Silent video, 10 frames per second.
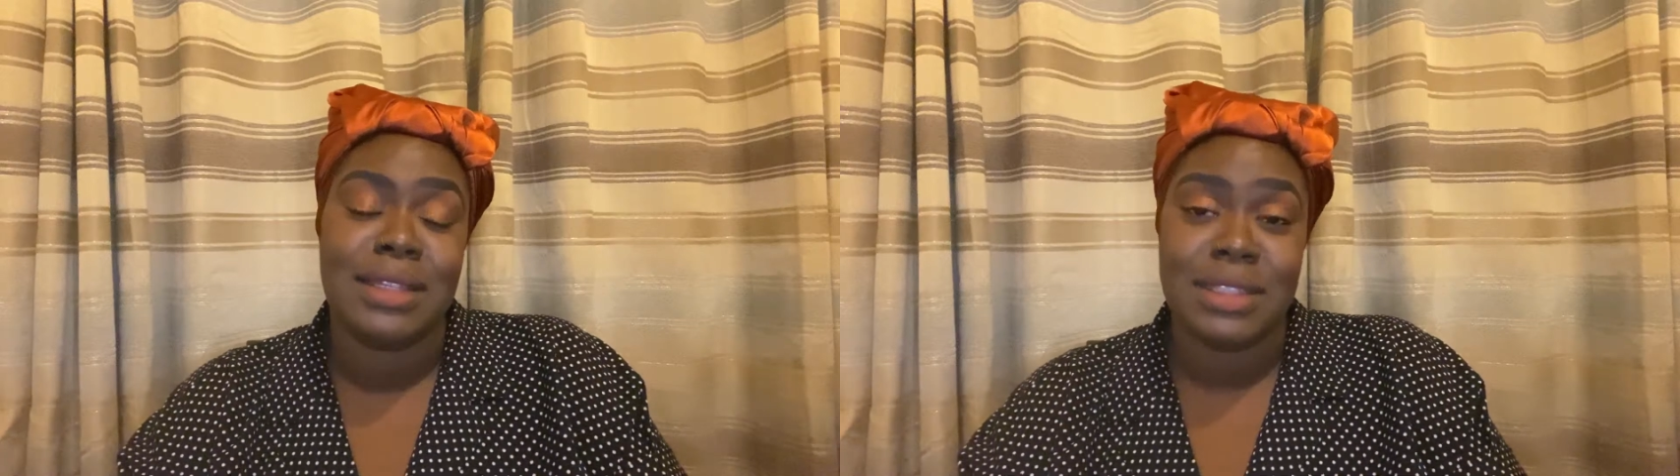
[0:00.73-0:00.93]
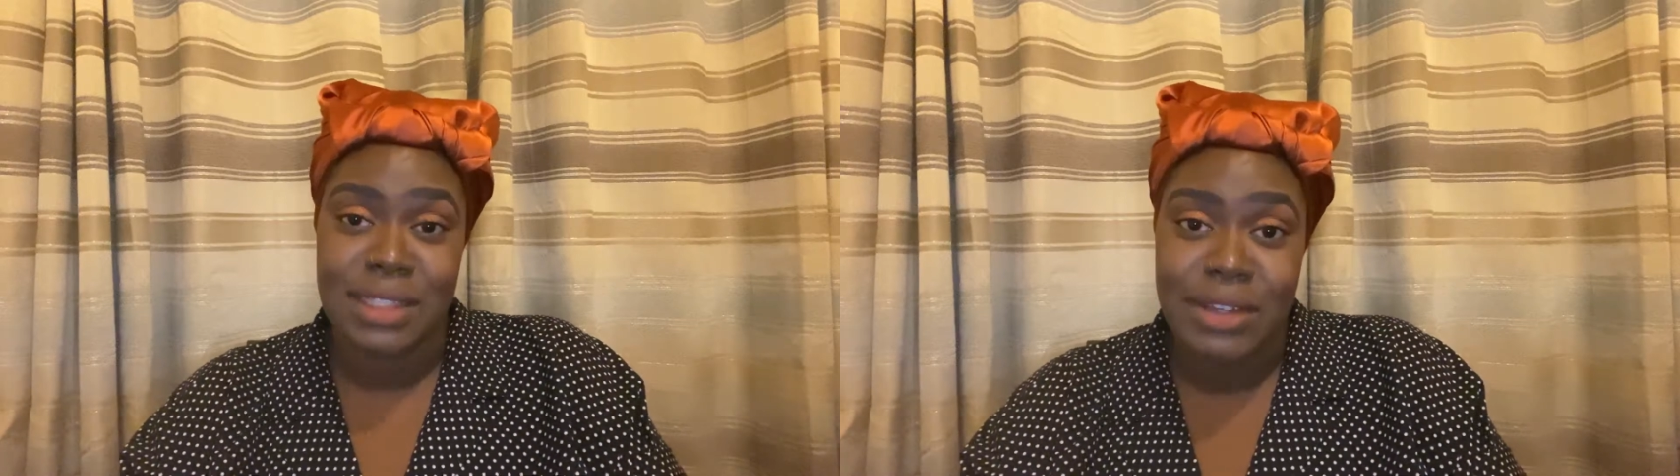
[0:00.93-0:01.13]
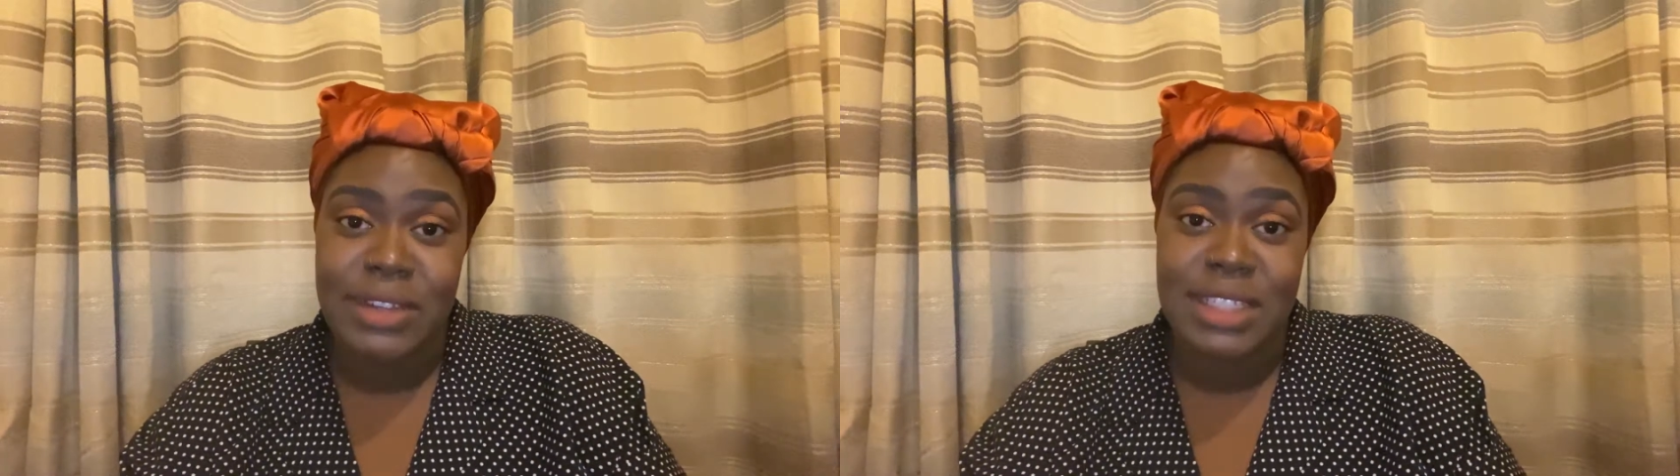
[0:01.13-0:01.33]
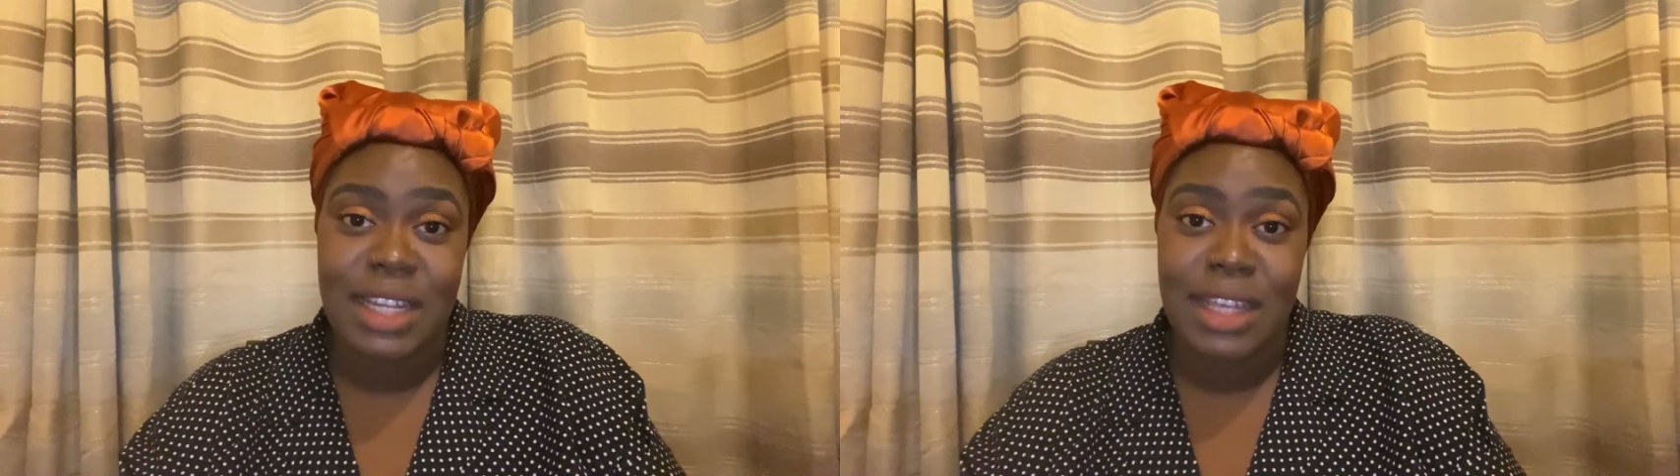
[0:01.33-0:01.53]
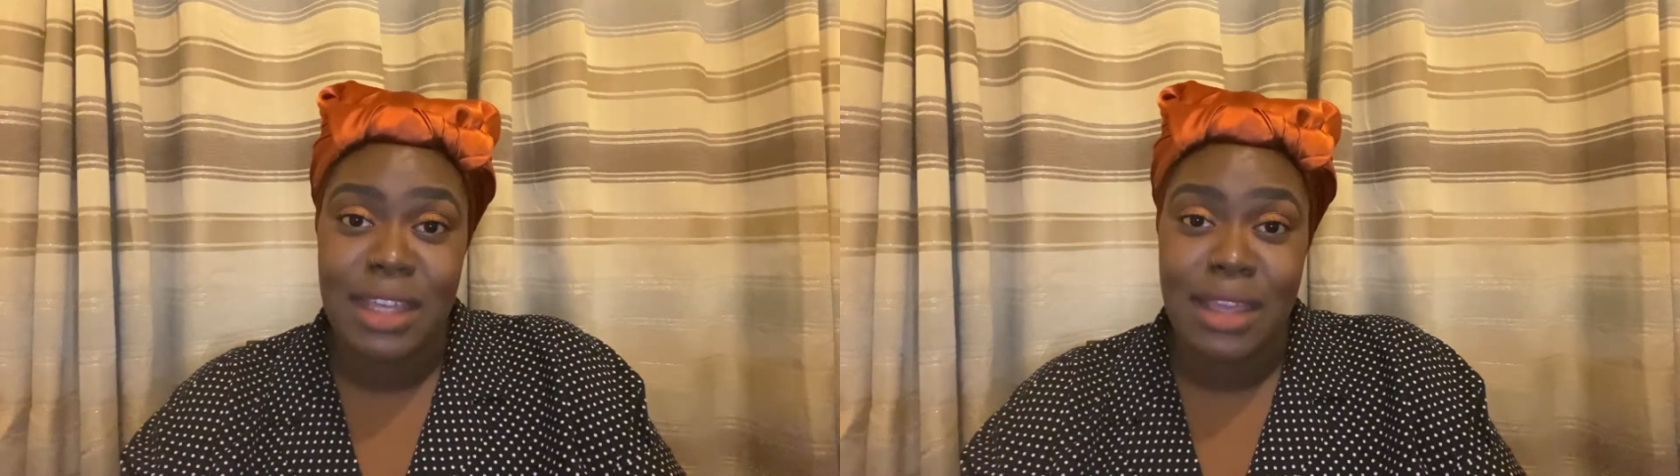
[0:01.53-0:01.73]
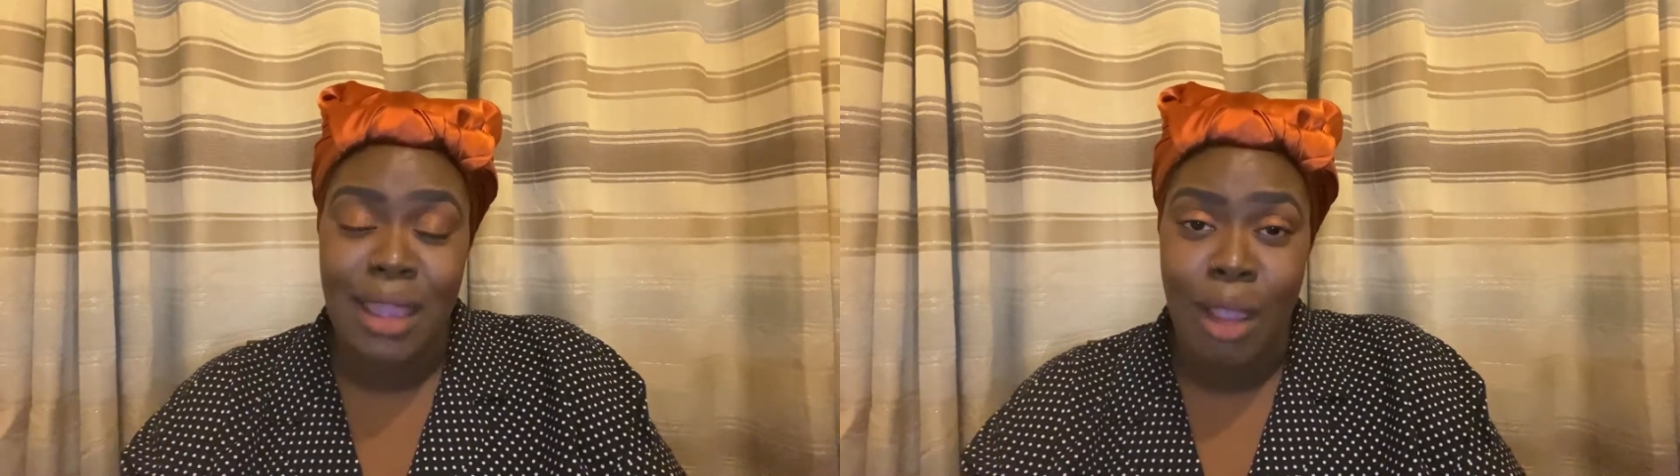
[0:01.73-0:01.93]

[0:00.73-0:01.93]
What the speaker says: seriously,